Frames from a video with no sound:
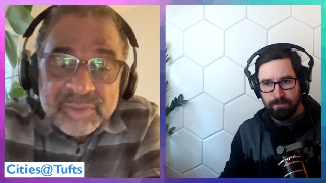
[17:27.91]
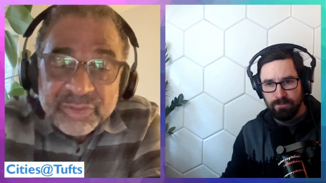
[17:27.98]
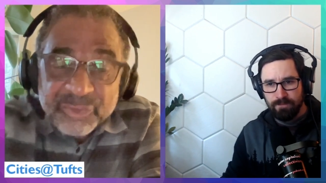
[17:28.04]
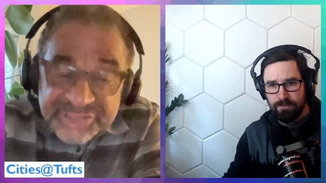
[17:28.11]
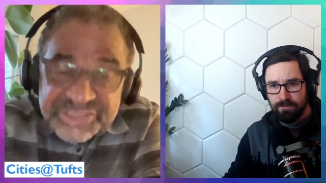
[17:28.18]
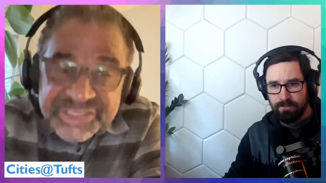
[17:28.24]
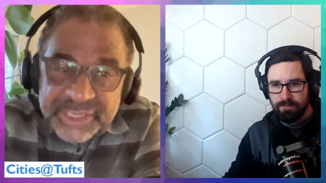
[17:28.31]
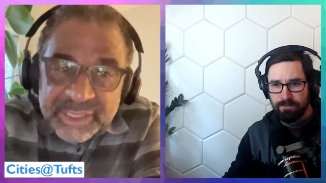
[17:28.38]

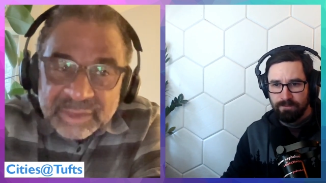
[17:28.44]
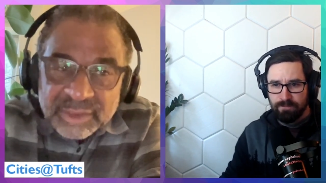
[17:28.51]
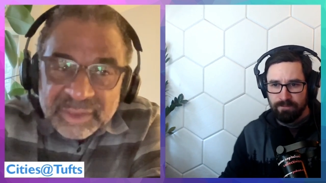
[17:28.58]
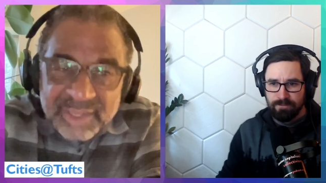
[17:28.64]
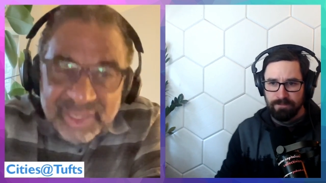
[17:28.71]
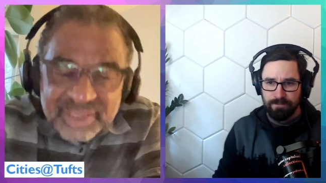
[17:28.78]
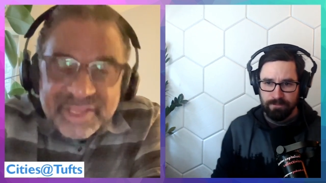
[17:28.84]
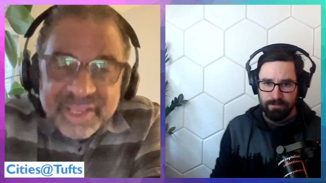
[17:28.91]

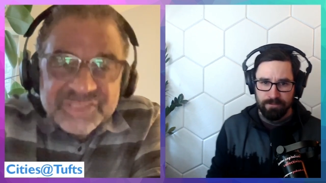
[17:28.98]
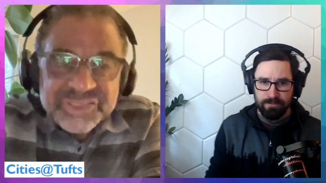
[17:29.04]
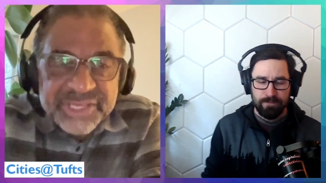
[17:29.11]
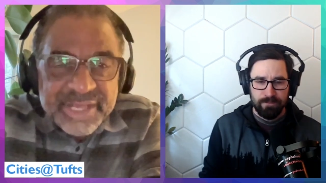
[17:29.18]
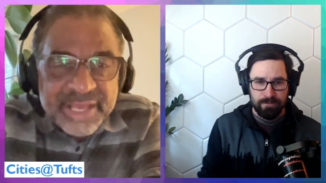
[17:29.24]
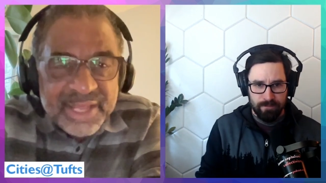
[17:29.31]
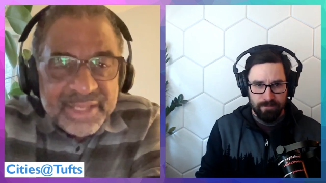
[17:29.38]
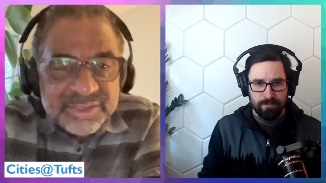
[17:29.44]
Speaker 1: critical,
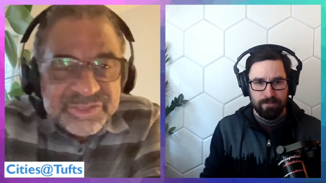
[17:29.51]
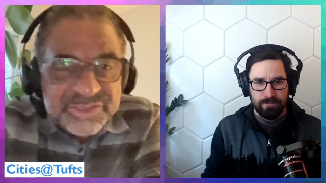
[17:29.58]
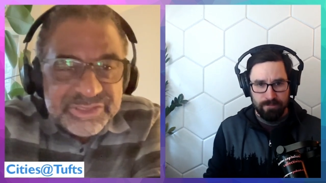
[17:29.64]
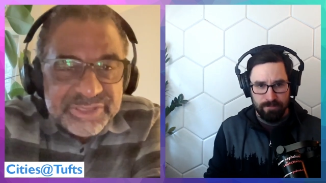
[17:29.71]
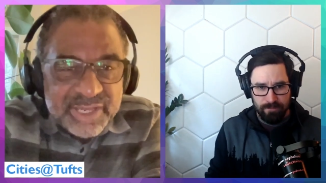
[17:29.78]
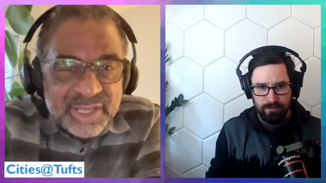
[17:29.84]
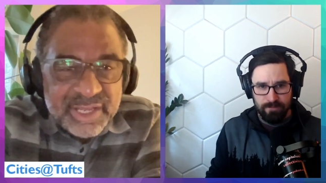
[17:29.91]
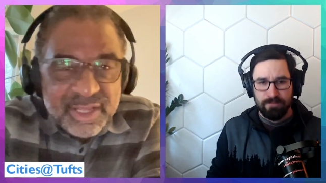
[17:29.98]
cutting
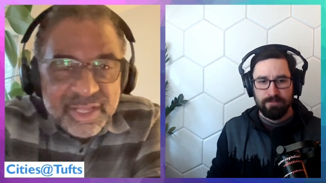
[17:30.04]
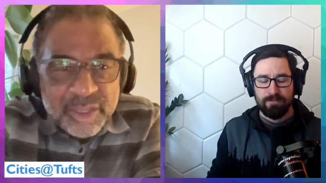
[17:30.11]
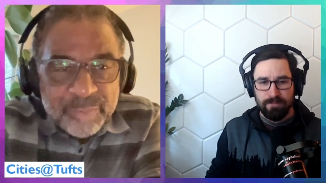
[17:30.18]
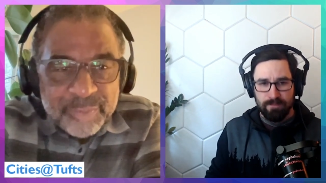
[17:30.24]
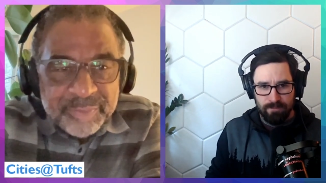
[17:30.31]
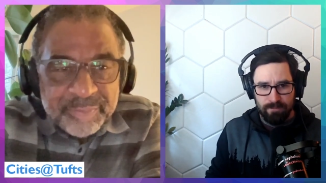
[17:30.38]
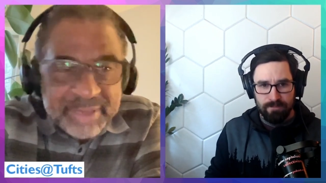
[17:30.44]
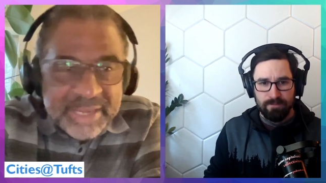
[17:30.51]
edge uh, urban